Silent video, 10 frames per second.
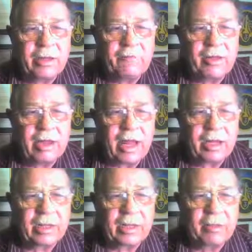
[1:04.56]
they felt
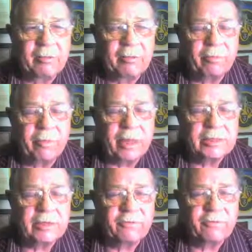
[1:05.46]
like
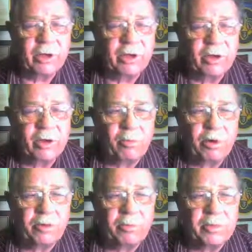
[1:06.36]
myself and my younger
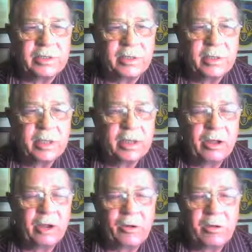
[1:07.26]
brother would be
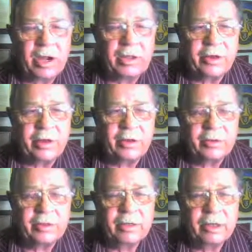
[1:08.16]
okay
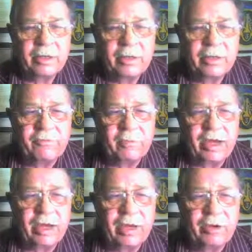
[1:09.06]
there, left
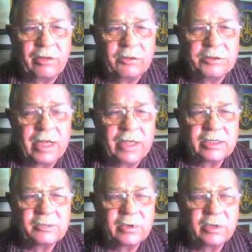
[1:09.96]
at my aunt and uncle's
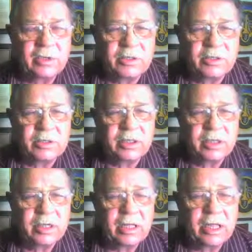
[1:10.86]
house because
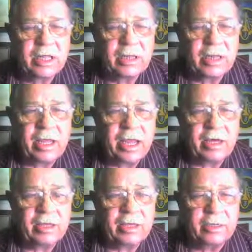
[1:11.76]
they
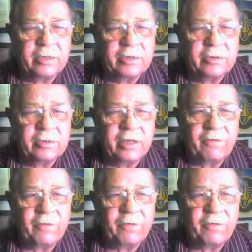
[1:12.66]
had a
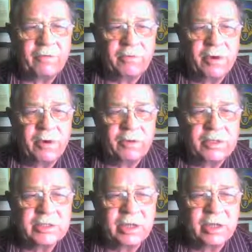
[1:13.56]
nephew of their
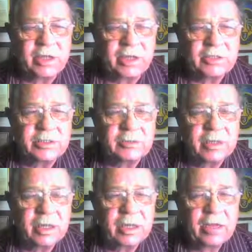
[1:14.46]
own, a second
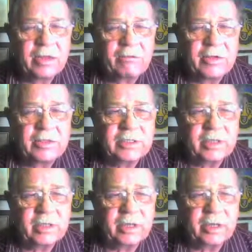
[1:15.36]
cousin,
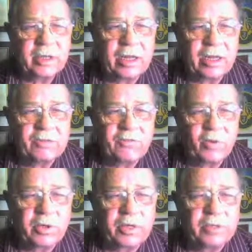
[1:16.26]
visiting, and he was
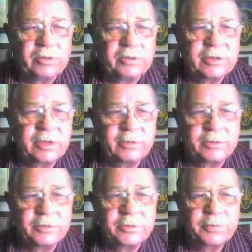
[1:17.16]
14 years
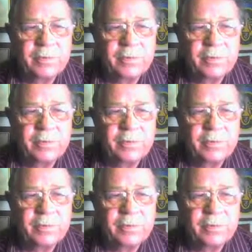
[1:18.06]
old,